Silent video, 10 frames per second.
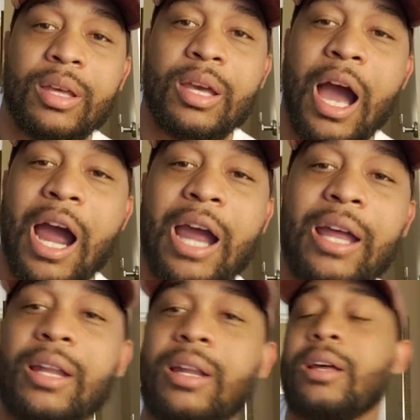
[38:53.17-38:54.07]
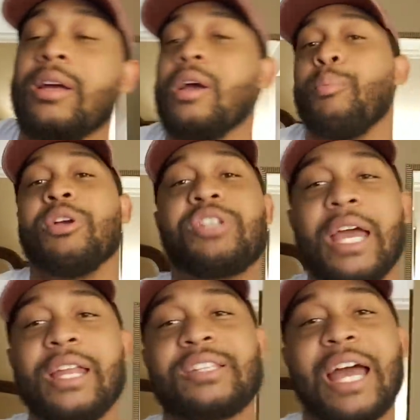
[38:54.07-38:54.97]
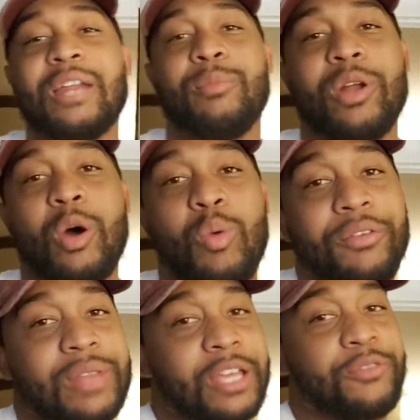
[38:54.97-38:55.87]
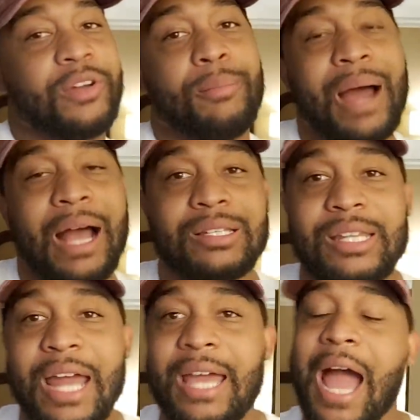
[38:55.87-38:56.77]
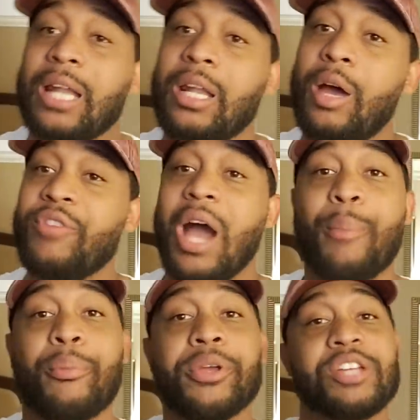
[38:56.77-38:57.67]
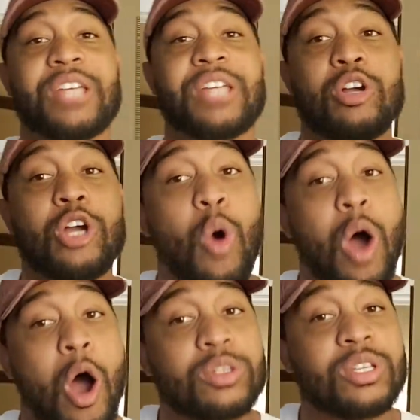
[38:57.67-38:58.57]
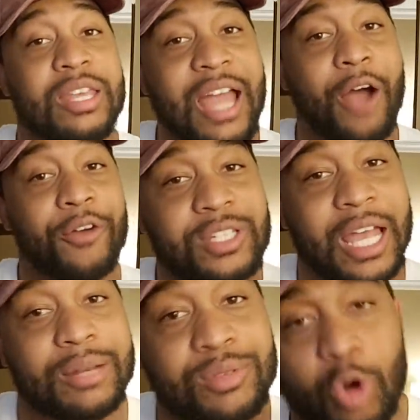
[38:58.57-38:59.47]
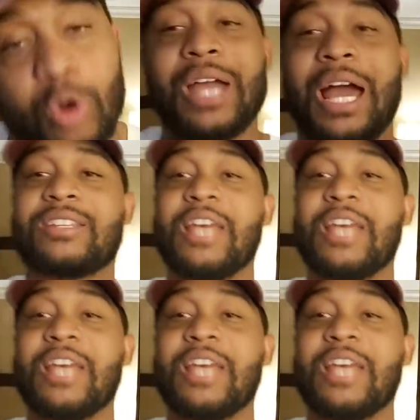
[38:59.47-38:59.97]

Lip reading: All right. Appreciate Excitable 101. Thank you for the mods tonight. I love y'all. Appreciate y'all. Go on to the Officer Tatum store. You got a